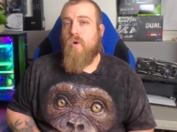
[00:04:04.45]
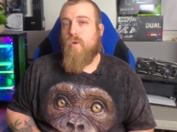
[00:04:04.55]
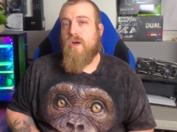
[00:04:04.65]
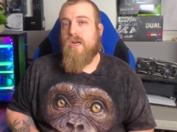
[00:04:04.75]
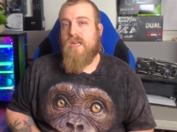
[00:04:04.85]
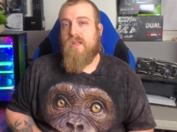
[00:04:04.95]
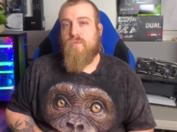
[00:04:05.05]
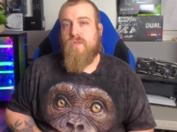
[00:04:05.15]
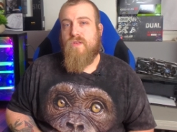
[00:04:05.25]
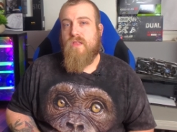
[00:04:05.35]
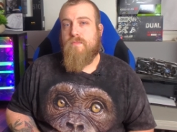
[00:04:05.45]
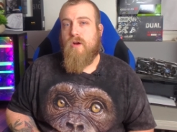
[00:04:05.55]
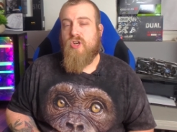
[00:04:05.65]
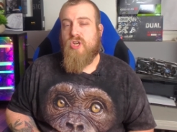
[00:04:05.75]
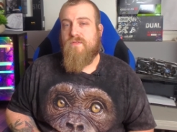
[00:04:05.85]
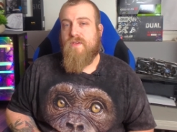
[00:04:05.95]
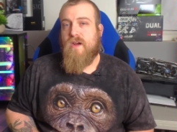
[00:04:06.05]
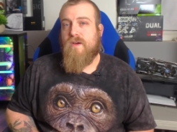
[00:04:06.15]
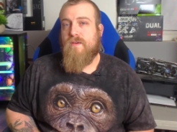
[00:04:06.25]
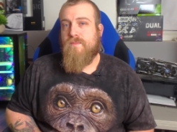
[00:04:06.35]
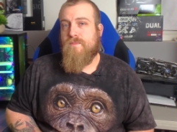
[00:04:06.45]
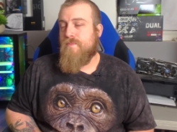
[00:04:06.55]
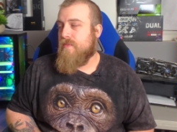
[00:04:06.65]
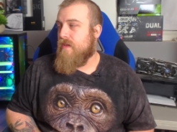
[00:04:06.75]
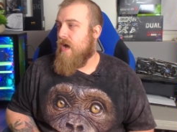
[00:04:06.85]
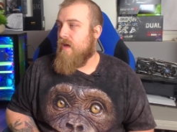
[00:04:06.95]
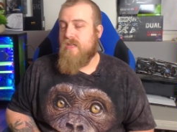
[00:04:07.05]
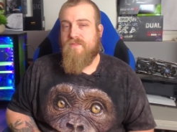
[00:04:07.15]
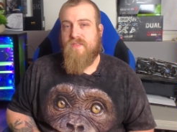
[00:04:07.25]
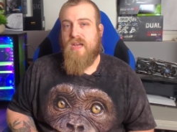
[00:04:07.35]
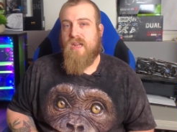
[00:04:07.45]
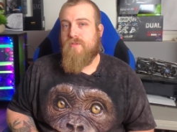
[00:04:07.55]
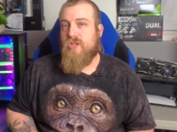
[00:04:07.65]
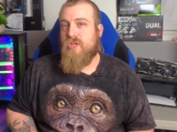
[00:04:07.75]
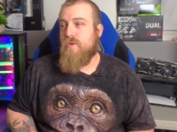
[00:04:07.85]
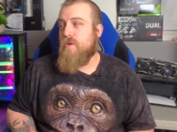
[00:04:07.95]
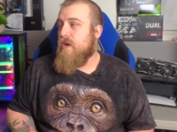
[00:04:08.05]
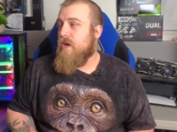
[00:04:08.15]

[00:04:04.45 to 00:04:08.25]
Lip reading: or it is within the margin of error. I'll leave that up to you.